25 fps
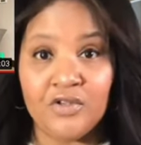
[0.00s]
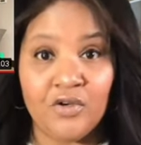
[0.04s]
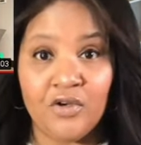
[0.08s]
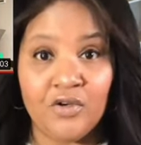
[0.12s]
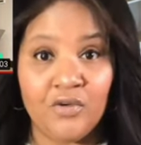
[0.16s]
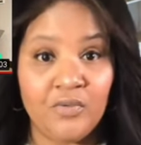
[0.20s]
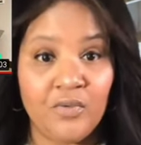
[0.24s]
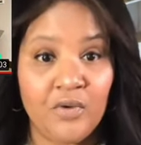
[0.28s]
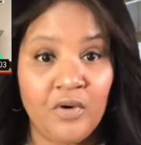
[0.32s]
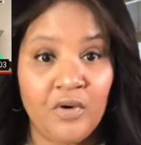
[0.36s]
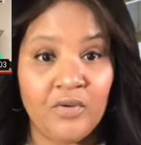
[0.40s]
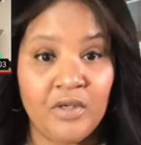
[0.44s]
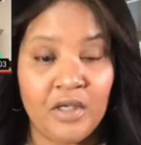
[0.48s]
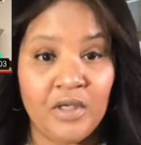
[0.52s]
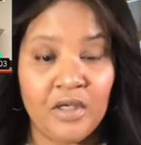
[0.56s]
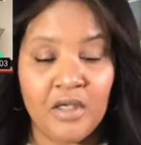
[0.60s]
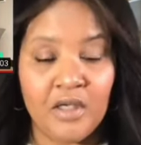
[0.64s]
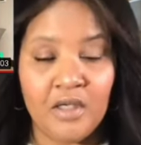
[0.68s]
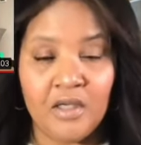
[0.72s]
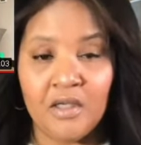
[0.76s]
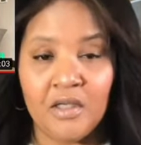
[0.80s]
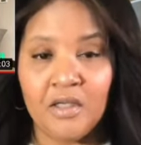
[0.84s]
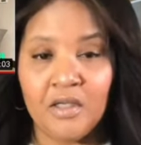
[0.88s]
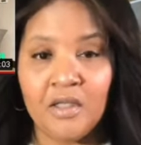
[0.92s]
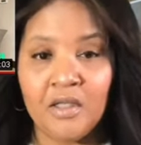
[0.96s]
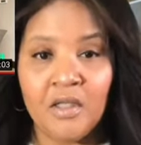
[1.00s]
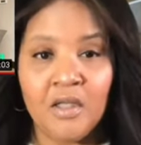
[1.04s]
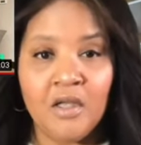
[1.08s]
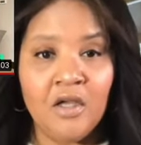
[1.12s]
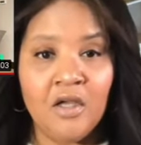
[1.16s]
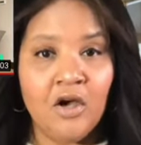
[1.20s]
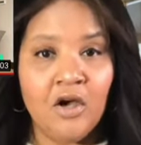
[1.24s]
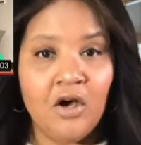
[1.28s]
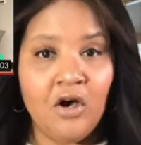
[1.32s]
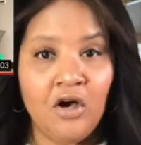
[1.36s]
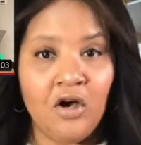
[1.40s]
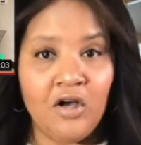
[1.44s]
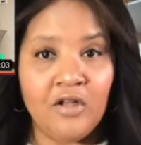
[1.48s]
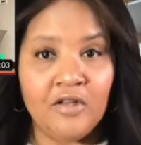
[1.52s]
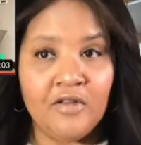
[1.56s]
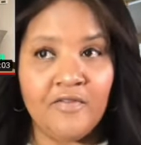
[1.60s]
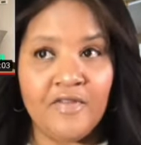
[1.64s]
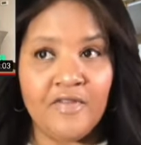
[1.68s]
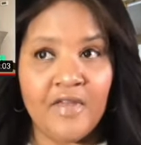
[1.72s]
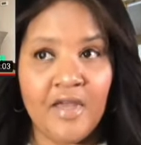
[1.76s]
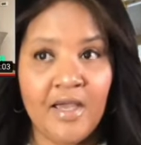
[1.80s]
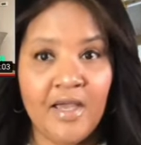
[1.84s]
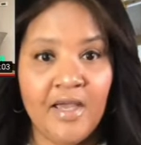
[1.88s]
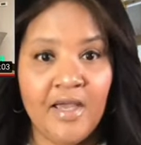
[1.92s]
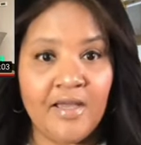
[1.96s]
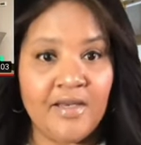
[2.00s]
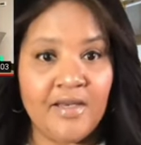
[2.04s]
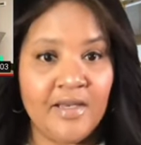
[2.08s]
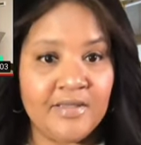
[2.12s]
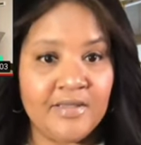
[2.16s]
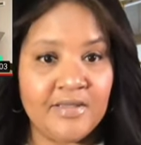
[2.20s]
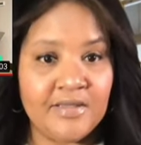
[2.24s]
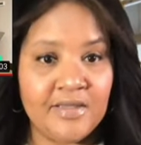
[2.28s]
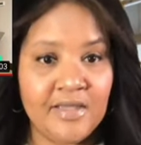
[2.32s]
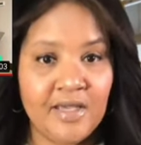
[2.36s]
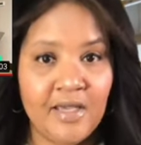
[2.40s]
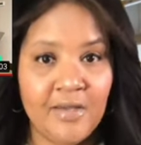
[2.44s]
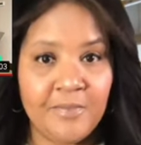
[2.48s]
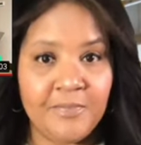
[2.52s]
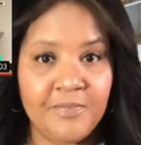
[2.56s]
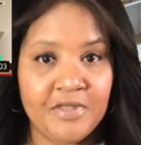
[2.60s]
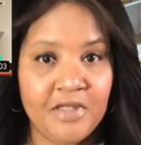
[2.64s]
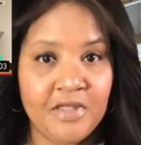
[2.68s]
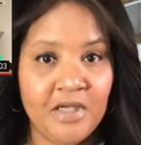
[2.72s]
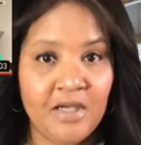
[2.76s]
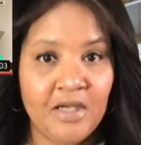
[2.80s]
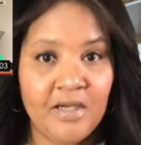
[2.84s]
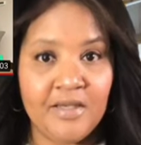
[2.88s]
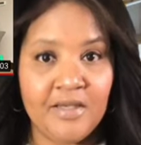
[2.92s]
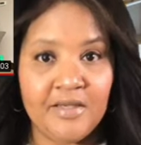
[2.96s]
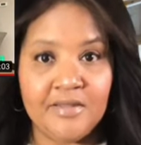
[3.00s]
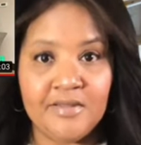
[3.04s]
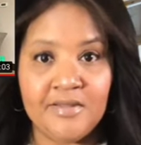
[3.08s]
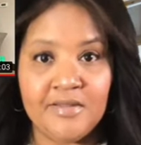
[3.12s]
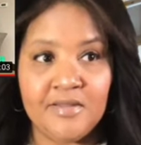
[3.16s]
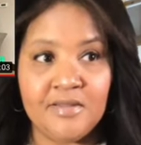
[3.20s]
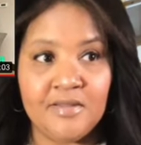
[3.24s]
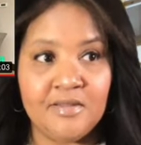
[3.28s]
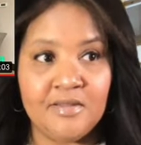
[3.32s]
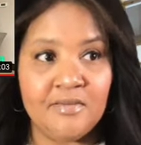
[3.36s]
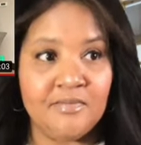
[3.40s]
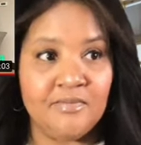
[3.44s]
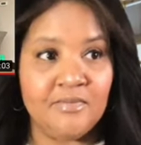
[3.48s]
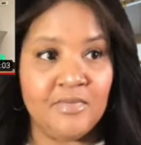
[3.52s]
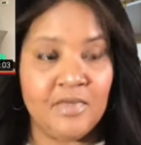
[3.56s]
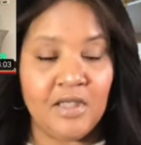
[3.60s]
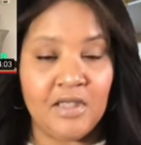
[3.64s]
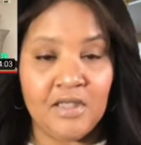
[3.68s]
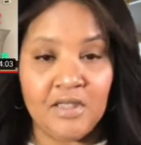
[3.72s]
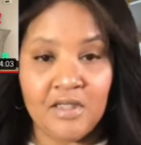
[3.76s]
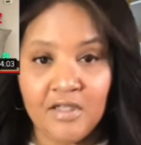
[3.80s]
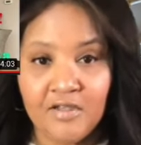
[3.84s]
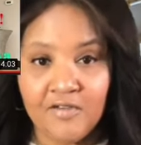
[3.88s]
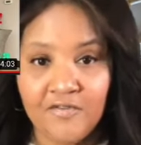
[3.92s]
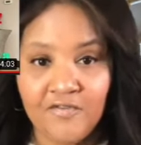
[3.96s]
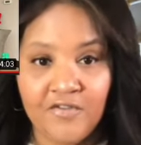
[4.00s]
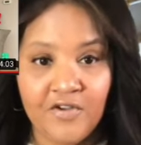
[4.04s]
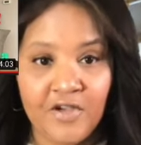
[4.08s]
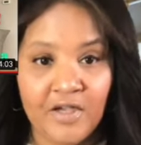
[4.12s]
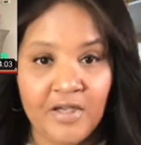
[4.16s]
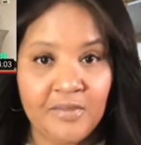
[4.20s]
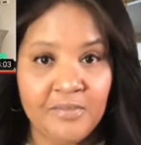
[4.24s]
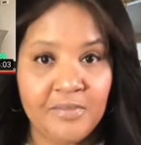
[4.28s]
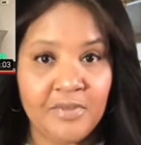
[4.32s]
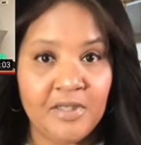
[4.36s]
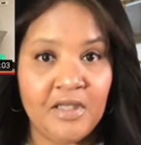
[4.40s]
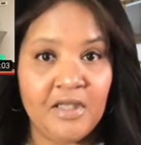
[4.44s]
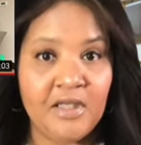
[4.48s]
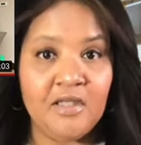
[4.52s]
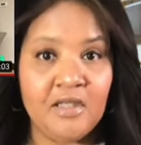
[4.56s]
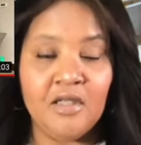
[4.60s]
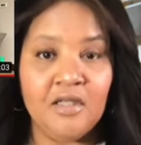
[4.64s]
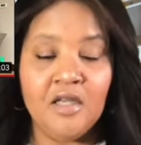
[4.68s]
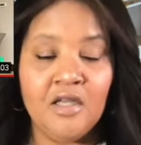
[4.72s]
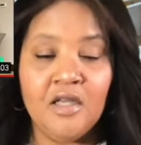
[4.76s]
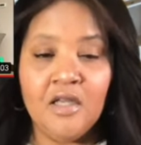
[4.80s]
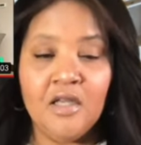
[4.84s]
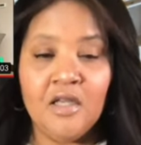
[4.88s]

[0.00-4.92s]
Corona, all of that has kept us in confinement,